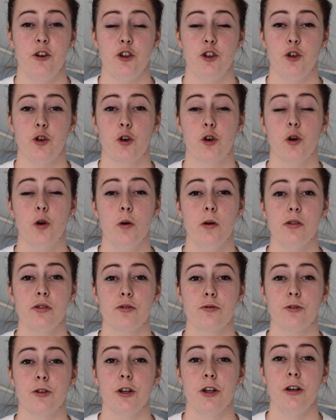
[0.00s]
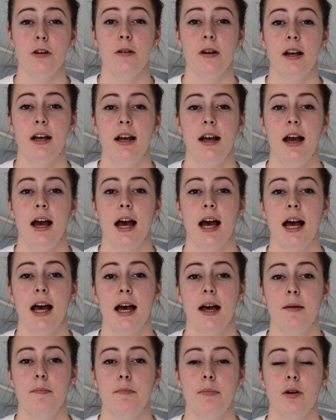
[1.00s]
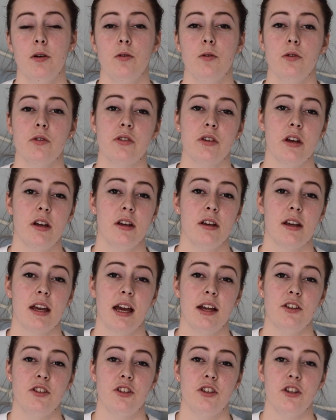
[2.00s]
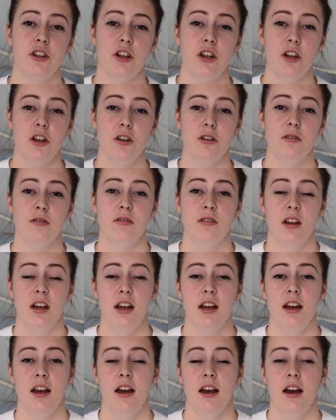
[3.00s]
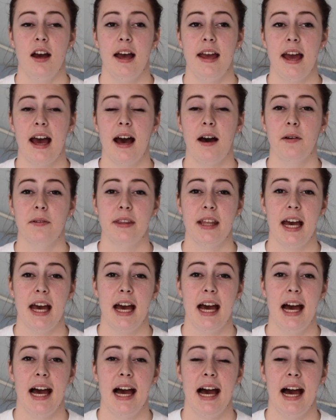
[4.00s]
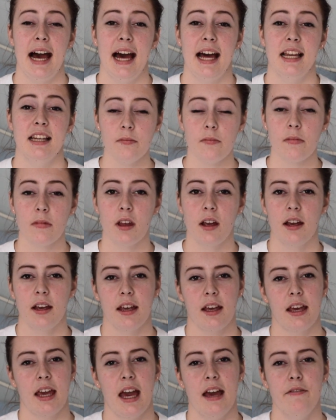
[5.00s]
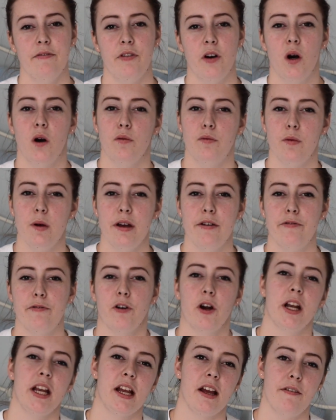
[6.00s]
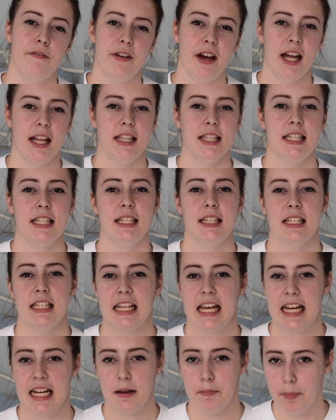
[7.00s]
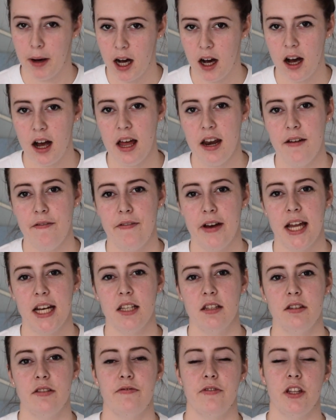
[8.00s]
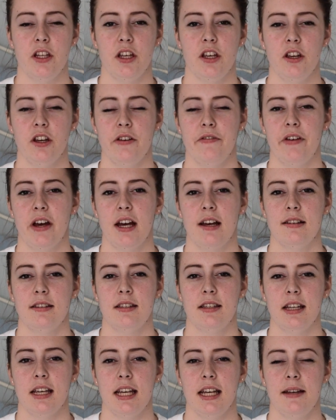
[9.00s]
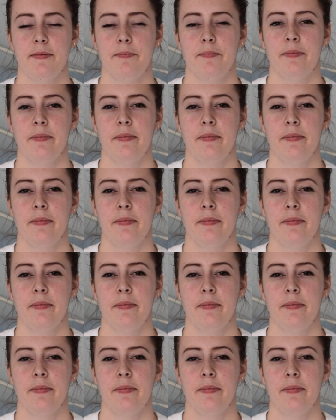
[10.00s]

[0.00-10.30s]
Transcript: on your course route, but also gets you out there and get involved with running events and taking part in events for the university.